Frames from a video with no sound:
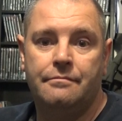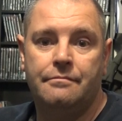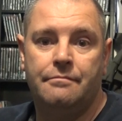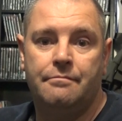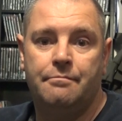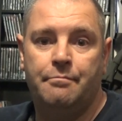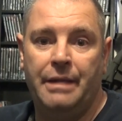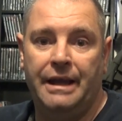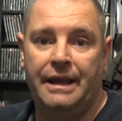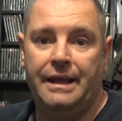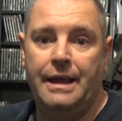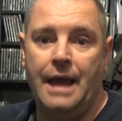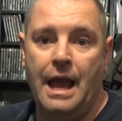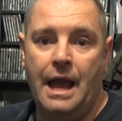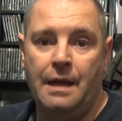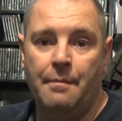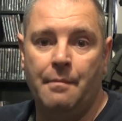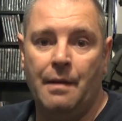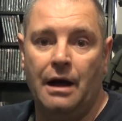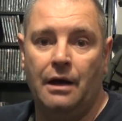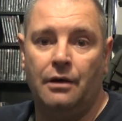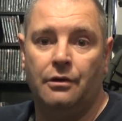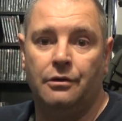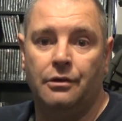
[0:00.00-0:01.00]
Big
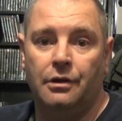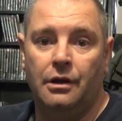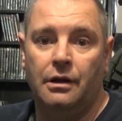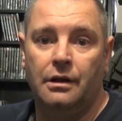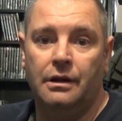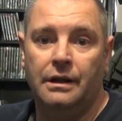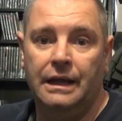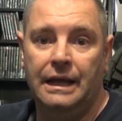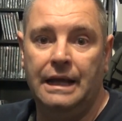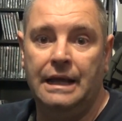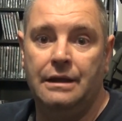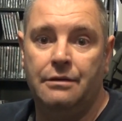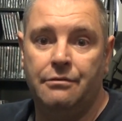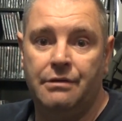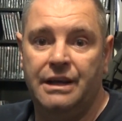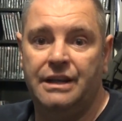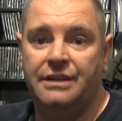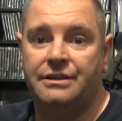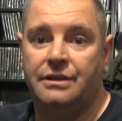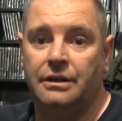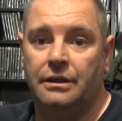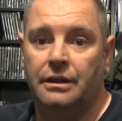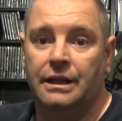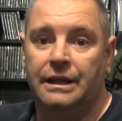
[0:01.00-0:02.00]
Game Out, he
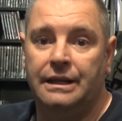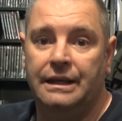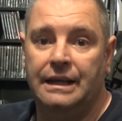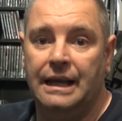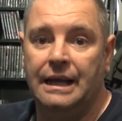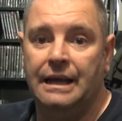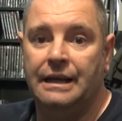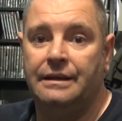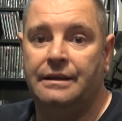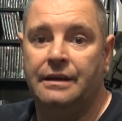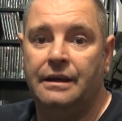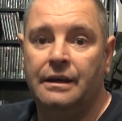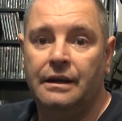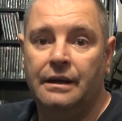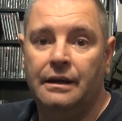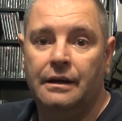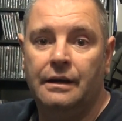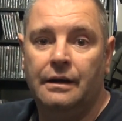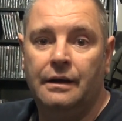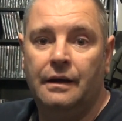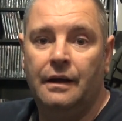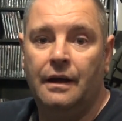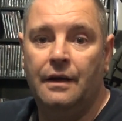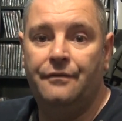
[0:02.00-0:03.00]
recently did
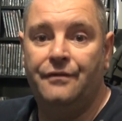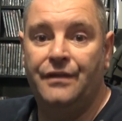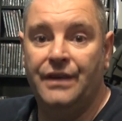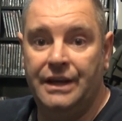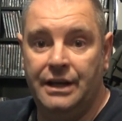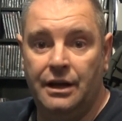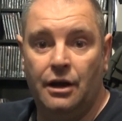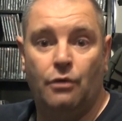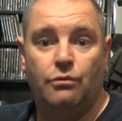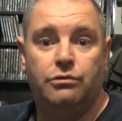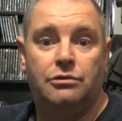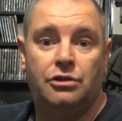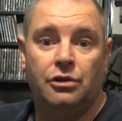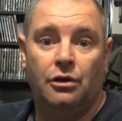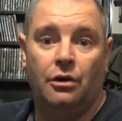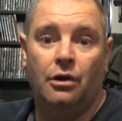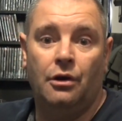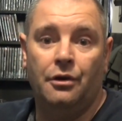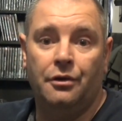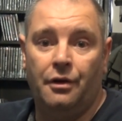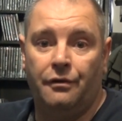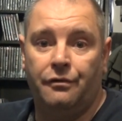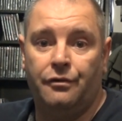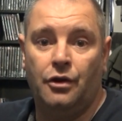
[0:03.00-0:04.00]
a video
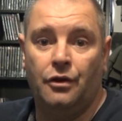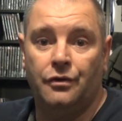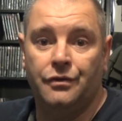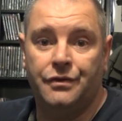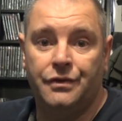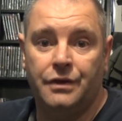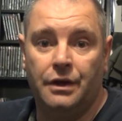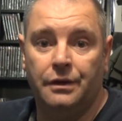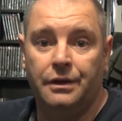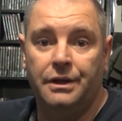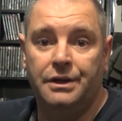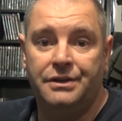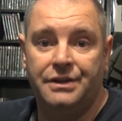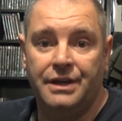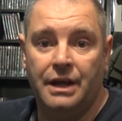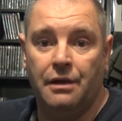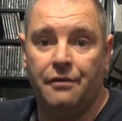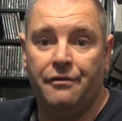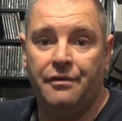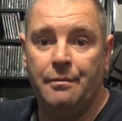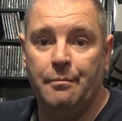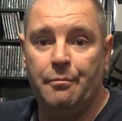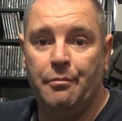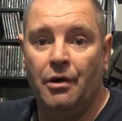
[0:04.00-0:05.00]
tour of Console
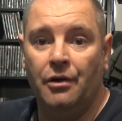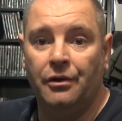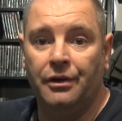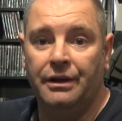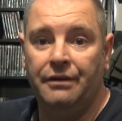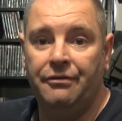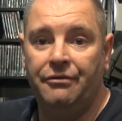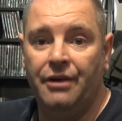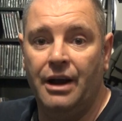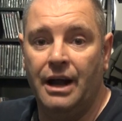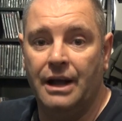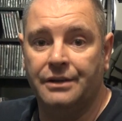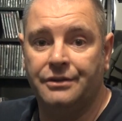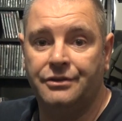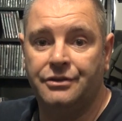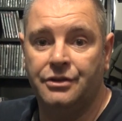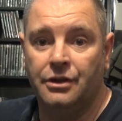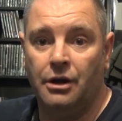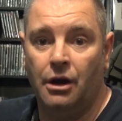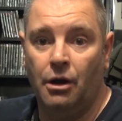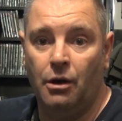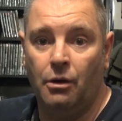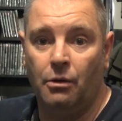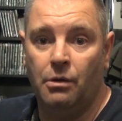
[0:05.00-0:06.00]
Yourself in Pontefract,
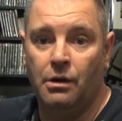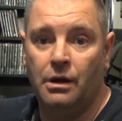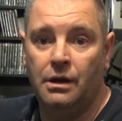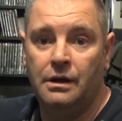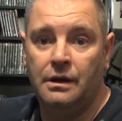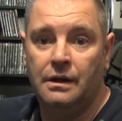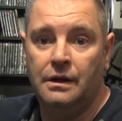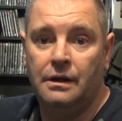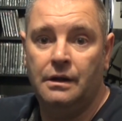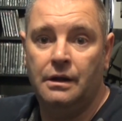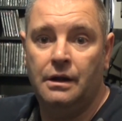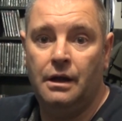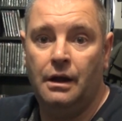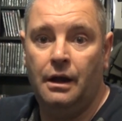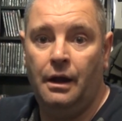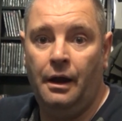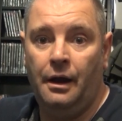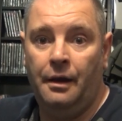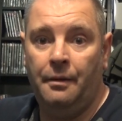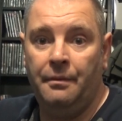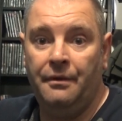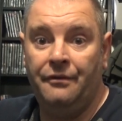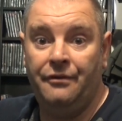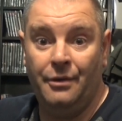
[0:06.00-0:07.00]
so
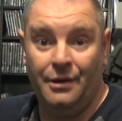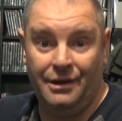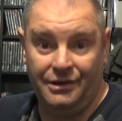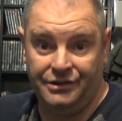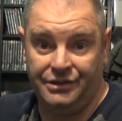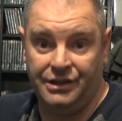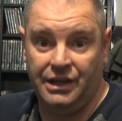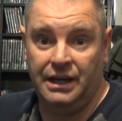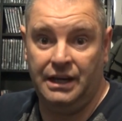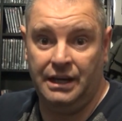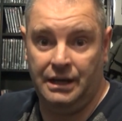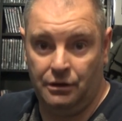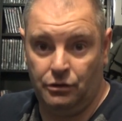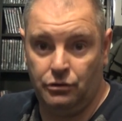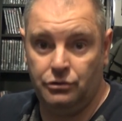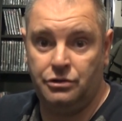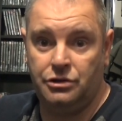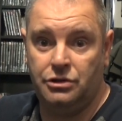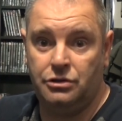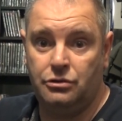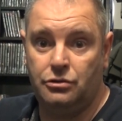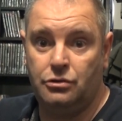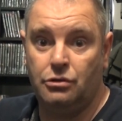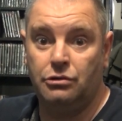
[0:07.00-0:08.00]
if you haven't seen it,
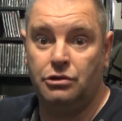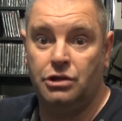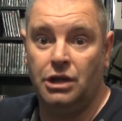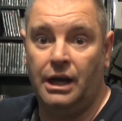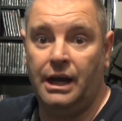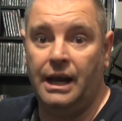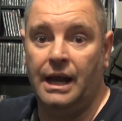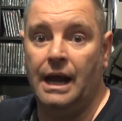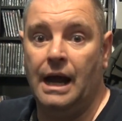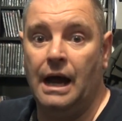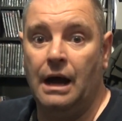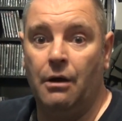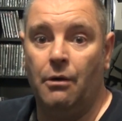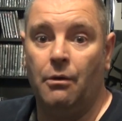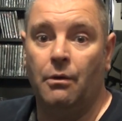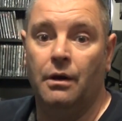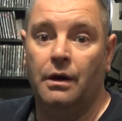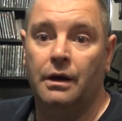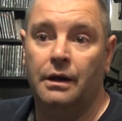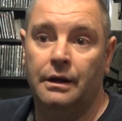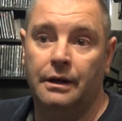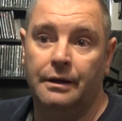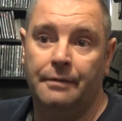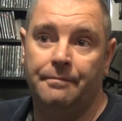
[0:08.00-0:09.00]
go check it out.
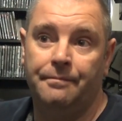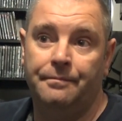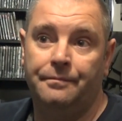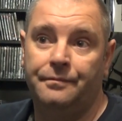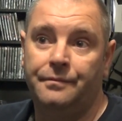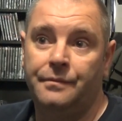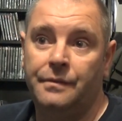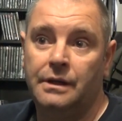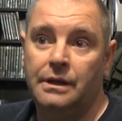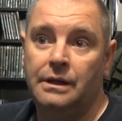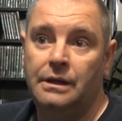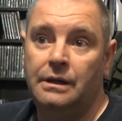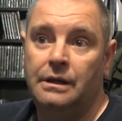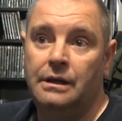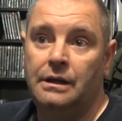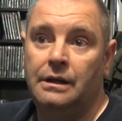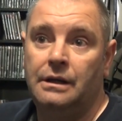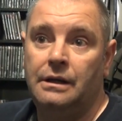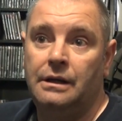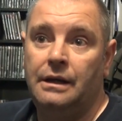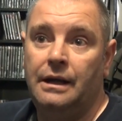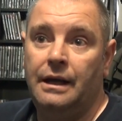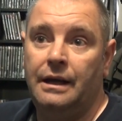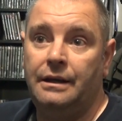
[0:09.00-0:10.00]

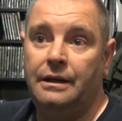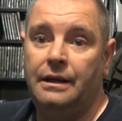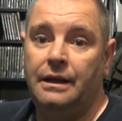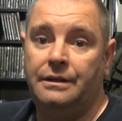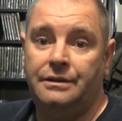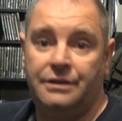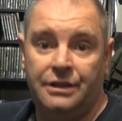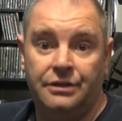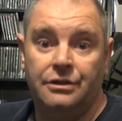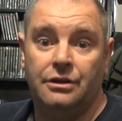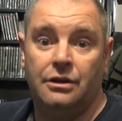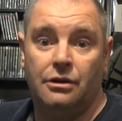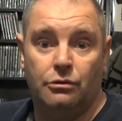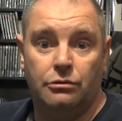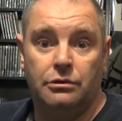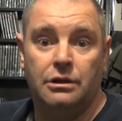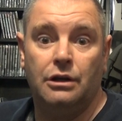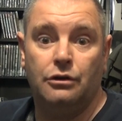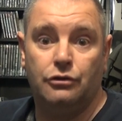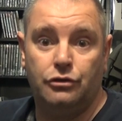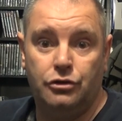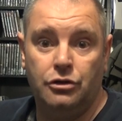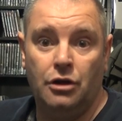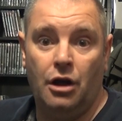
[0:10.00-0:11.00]
It is a good
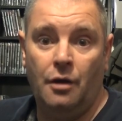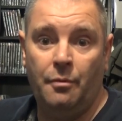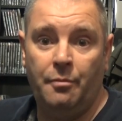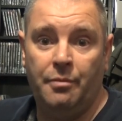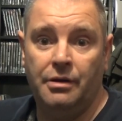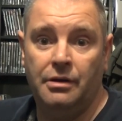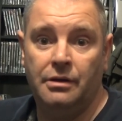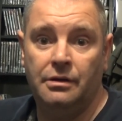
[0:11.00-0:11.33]
little shop.